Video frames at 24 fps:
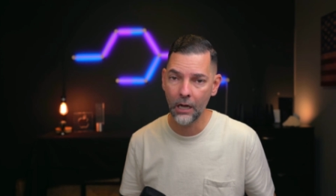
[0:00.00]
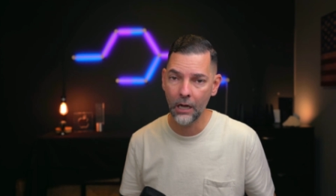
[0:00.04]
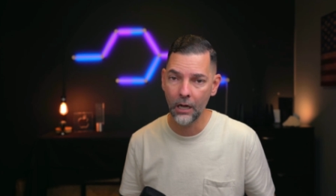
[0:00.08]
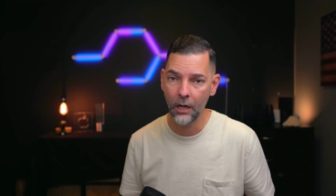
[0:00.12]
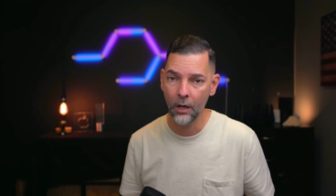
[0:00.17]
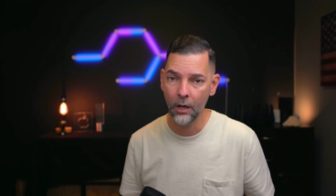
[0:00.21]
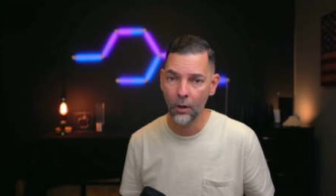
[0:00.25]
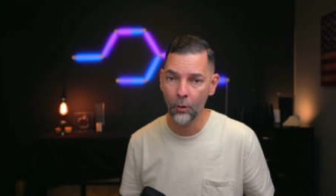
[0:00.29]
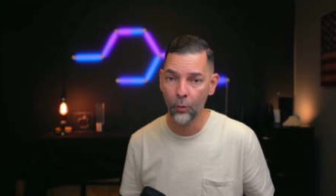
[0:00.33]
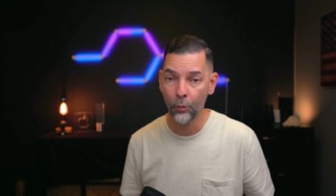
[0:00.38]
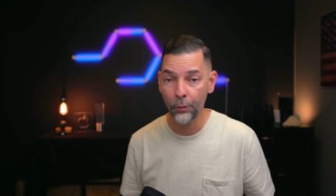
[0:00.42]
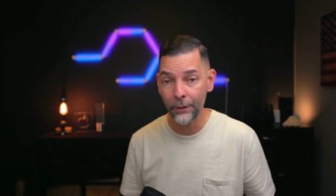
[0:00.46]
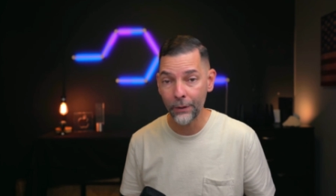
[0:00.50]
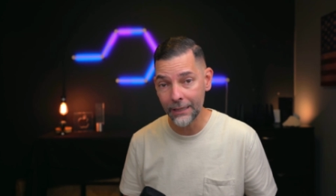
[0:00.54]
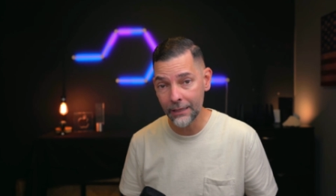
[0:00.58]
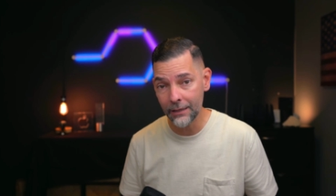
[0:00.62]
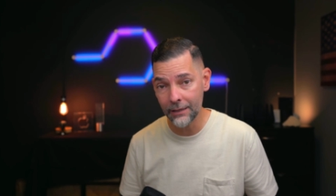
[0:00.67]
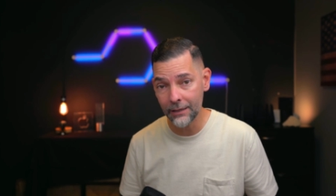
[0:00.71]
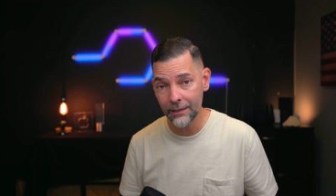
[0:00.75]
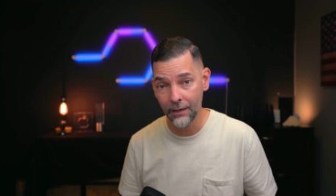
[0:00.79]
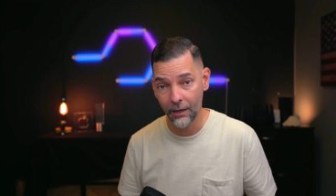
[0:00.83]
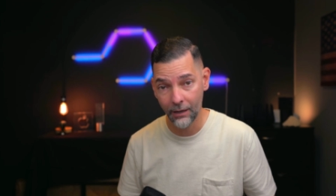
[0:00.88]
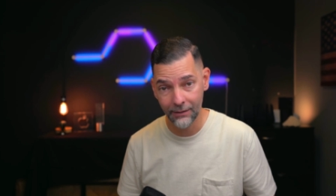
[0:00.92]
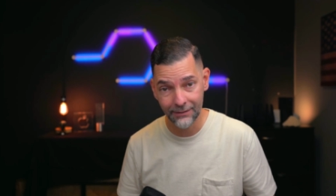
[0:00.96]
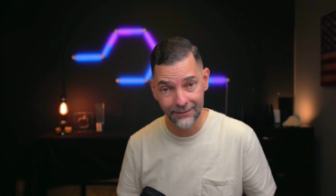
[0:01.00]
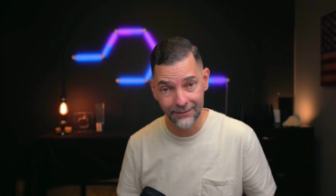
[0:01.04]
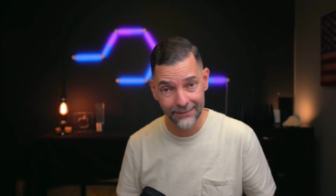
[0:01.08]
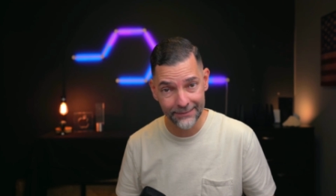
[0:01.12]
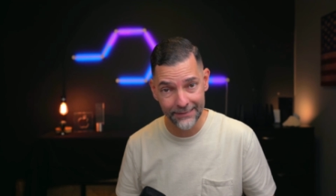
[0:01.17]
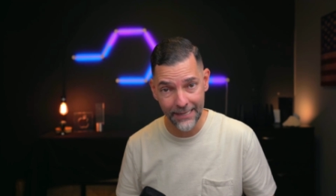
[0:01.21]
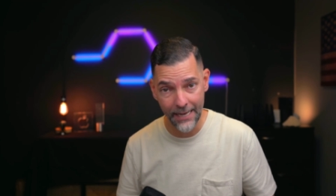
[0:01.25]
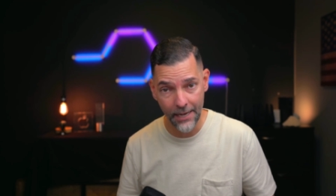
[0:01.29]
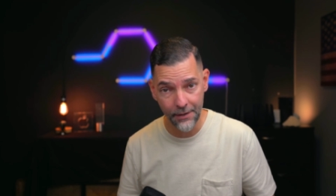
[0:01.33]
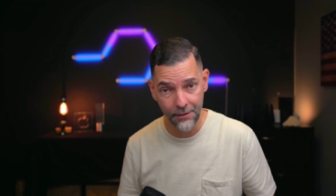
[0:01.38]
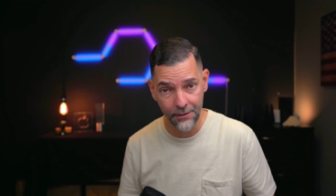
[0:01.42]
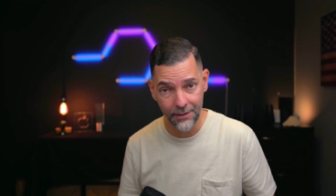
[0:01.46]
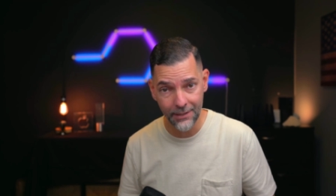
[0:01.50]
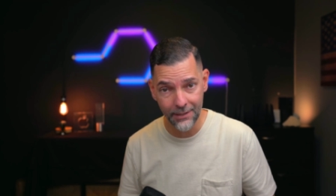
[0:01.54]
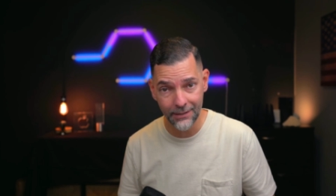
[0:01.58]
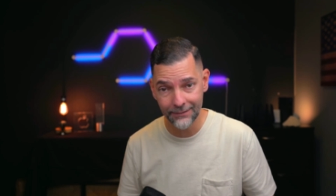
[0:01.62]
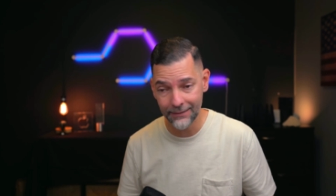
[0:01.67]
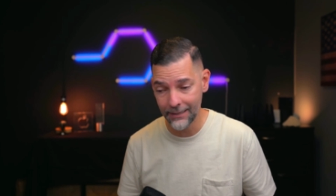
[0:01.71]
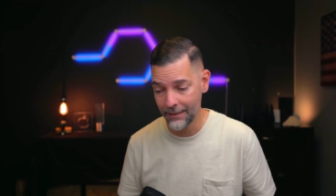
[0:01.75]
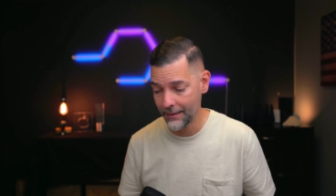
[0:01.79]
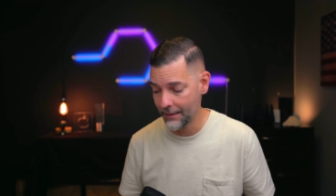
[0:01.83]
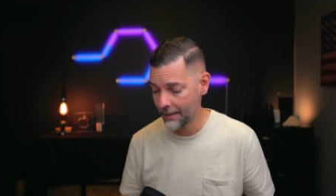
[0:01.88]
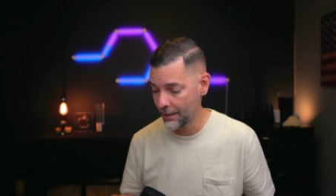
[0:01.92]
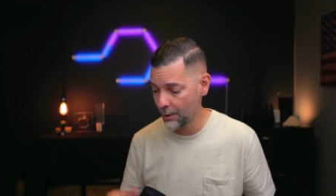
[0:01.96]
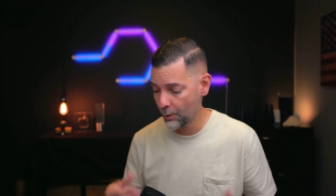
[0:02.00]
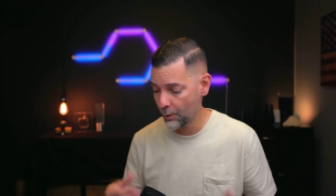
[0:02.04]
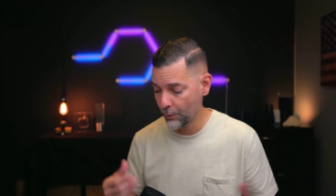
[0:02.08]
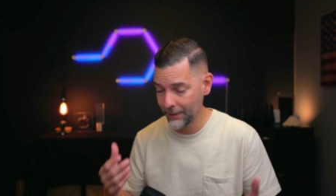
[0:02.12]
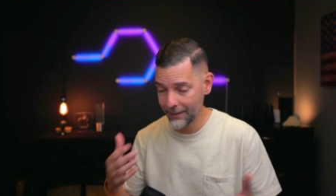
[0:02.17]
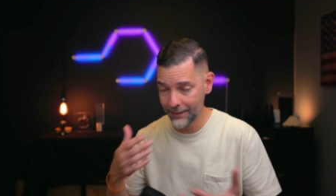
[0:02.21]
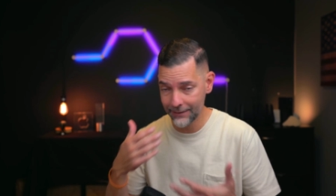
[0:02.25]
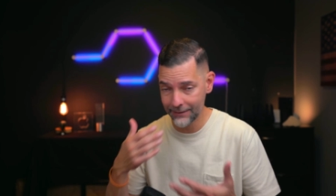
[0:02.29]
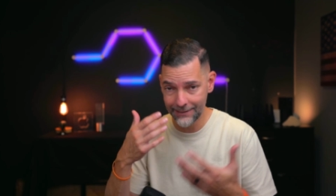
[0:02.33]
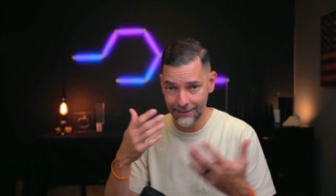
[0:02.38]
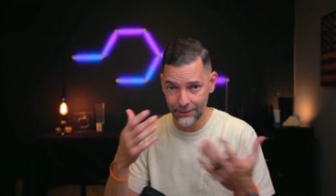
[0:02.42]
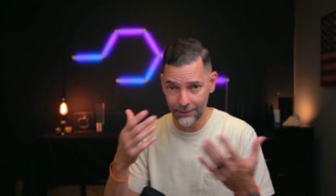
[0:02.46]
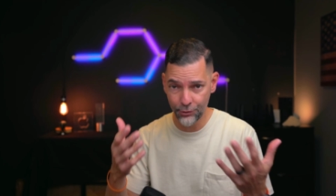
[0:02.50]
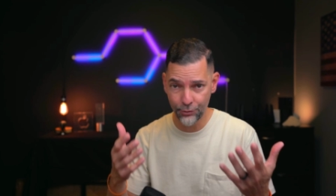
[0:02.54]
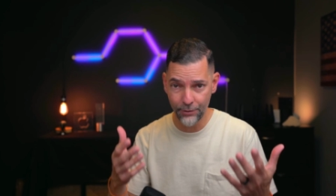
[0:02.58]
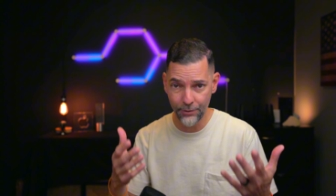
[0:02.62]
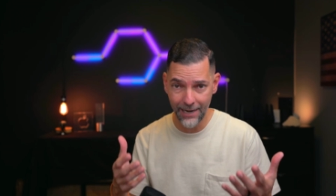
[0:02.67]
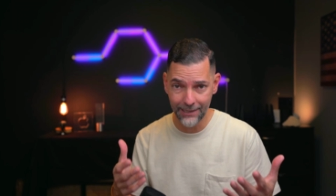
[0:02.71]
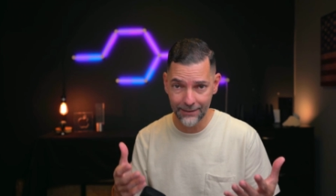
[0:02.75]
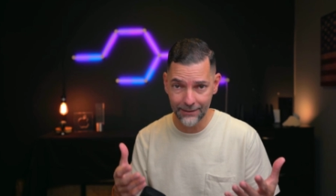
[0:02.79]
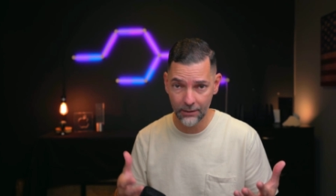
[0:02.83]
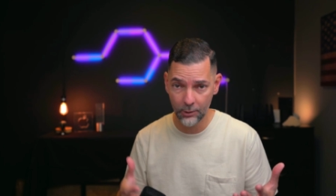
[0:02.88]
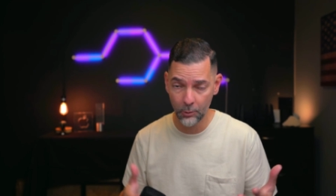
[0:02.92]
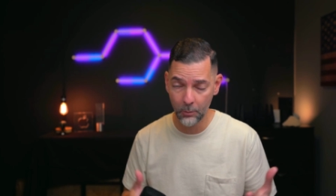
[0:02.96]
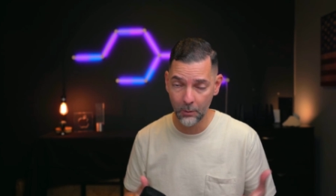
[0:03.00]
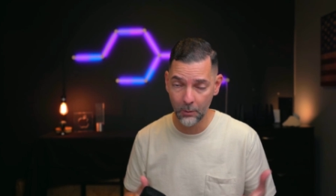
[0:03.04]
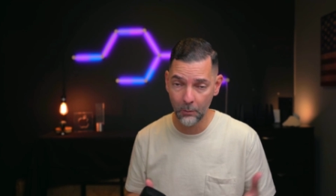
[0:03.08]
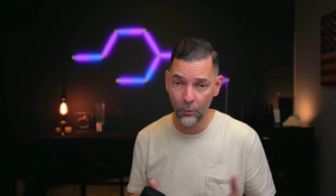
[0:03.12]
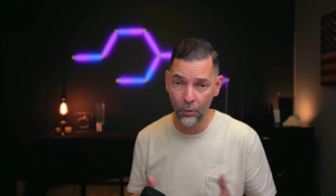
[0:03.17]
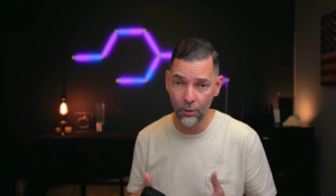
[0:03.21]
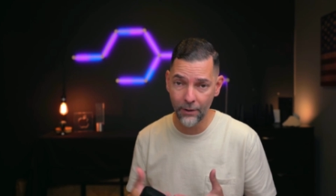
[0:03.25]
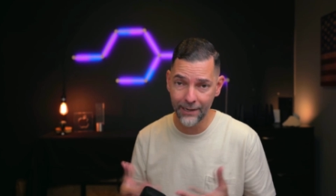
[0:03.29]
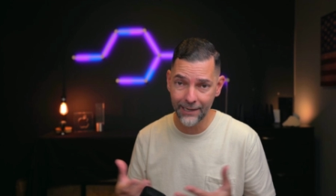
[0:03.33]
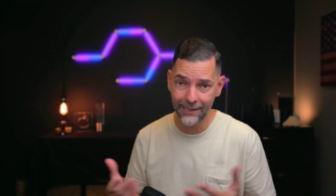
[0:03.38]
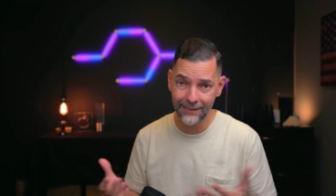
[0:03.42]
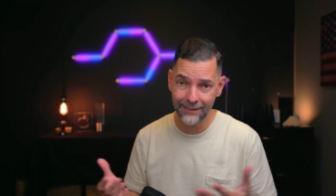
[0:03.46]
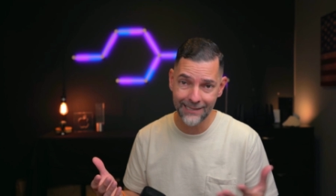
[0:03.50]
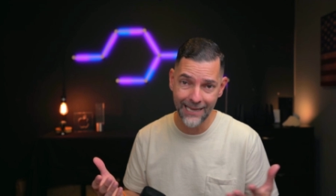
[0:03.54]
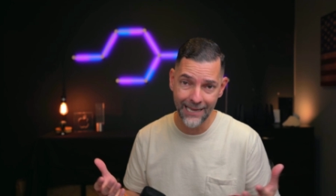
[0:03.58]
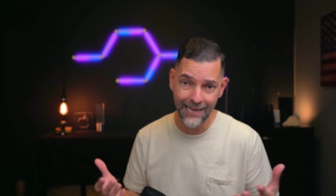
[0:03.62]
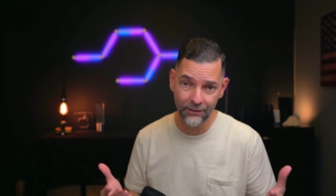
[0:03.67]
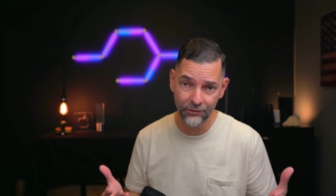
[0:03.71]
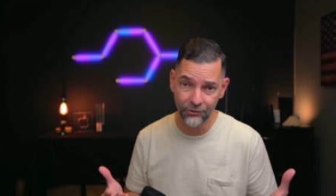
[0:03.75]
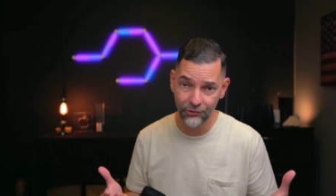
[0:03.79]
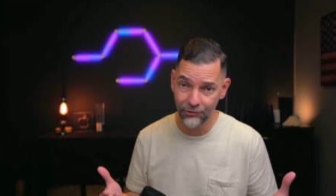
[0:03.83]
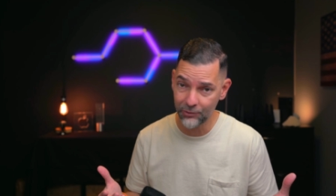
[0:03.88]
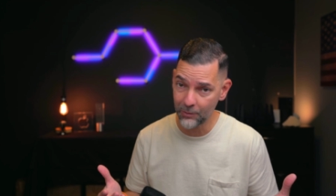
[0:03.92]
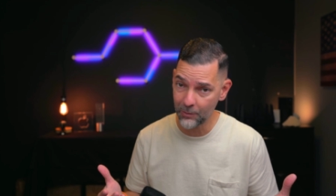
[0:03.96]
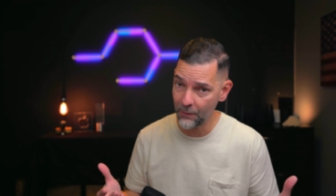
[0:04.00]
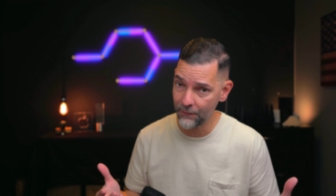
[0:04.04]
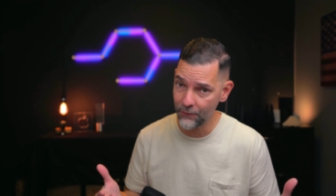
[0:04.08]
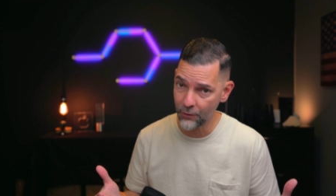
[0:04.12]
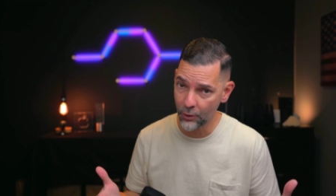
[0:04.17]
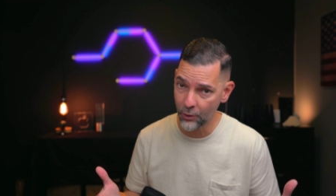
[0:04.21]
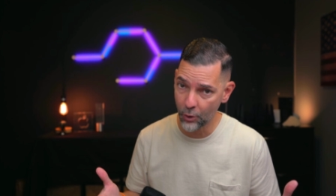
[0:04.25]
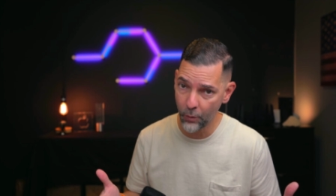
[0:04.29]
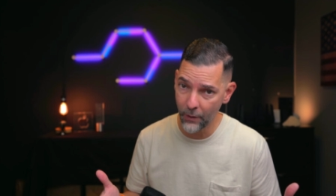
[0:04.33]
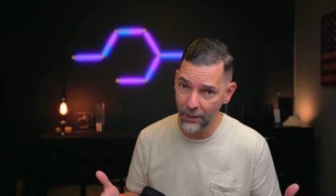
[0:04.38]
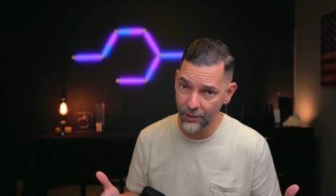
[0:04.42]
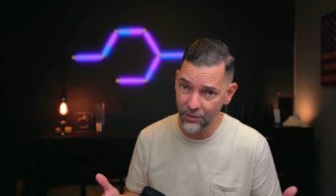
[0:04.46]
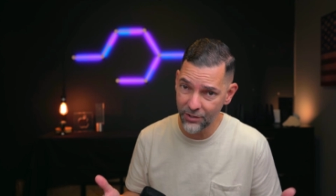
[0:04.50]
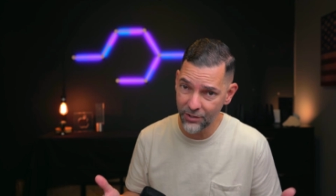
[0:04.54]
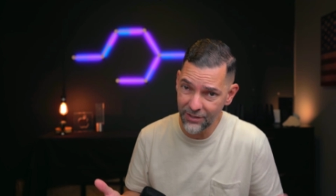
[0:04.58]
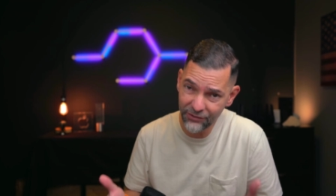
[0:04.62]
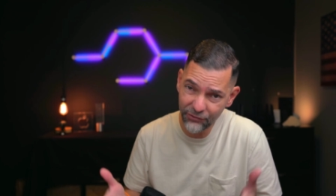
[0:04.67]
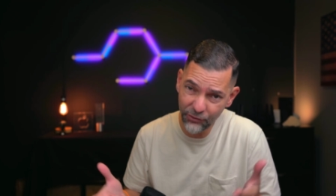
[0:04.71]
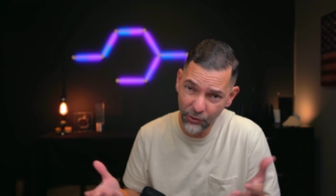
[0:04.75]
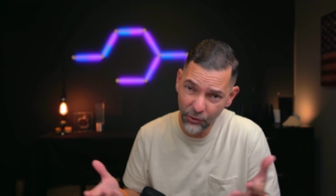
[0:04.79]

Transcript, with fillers: uh, weekly on Saturdays, and there we get to interact a little bit more. I get to answer some of your questions.